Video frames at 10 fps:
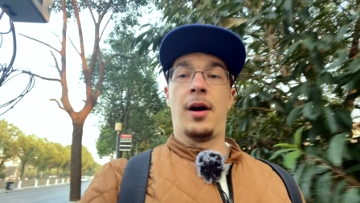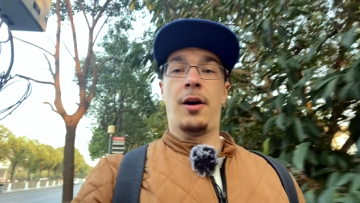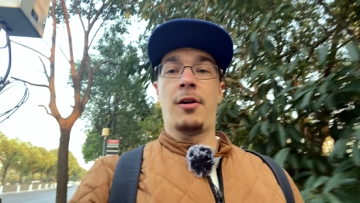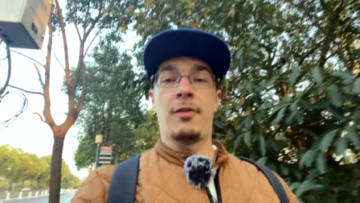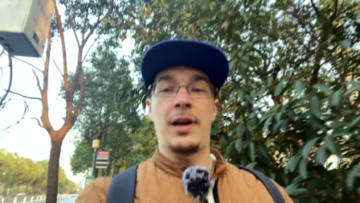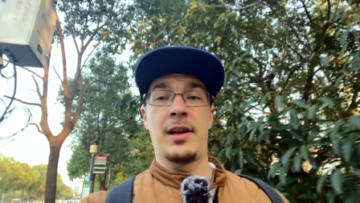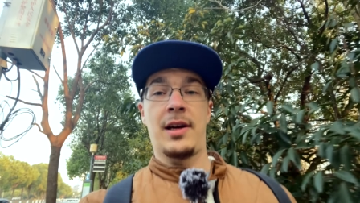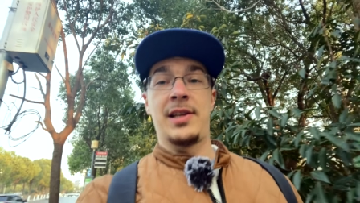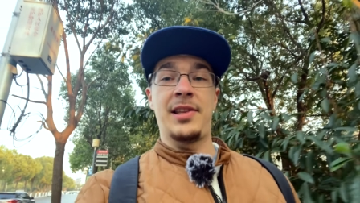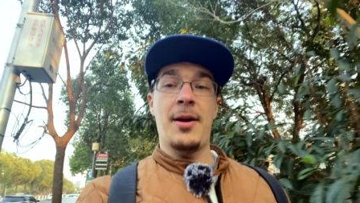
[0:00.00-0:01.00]
Alright
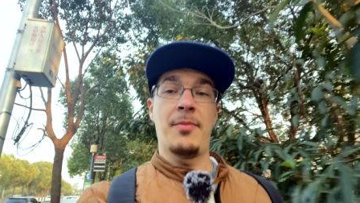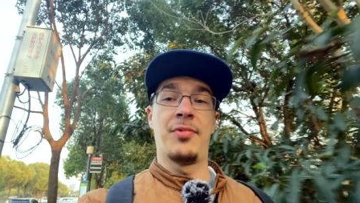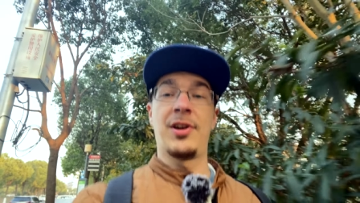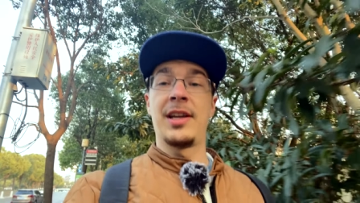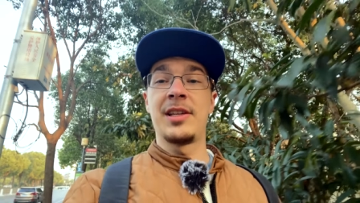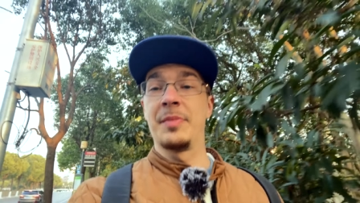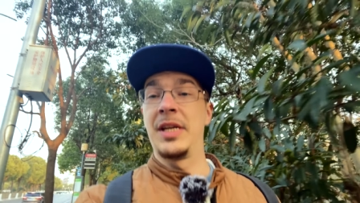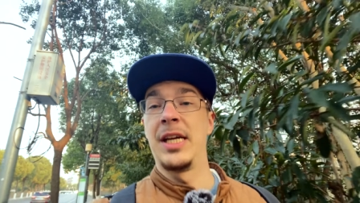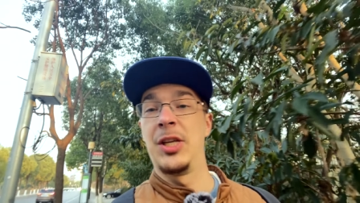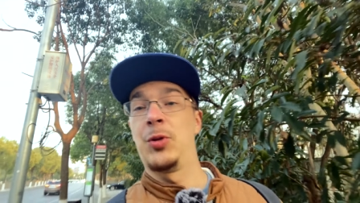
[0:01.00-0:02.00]
guys, that brings
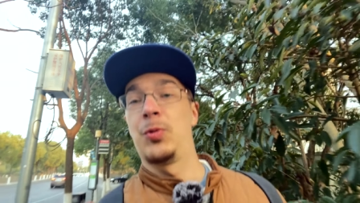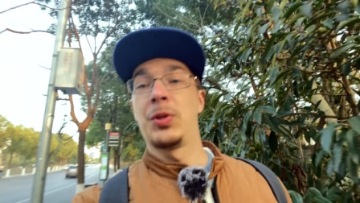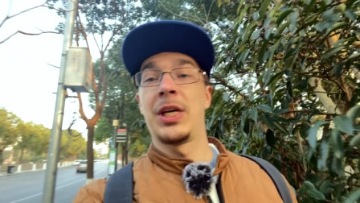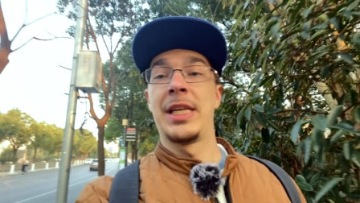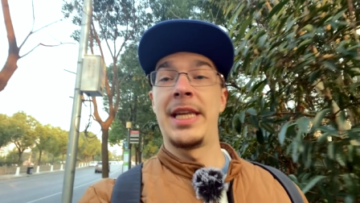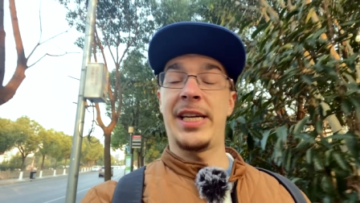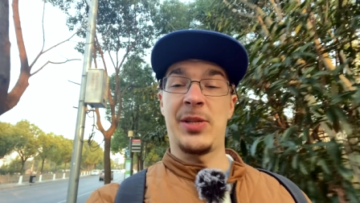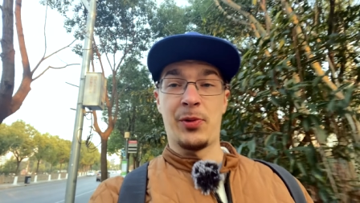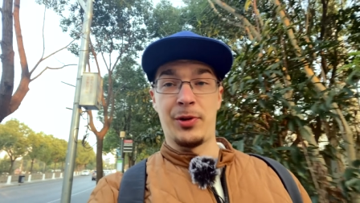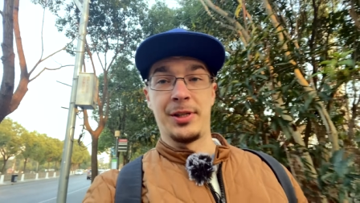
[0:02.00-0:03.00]
me to the next
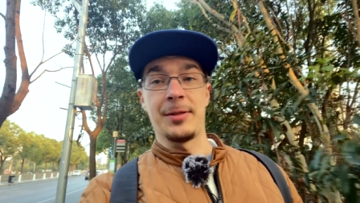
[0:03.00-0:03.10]
point,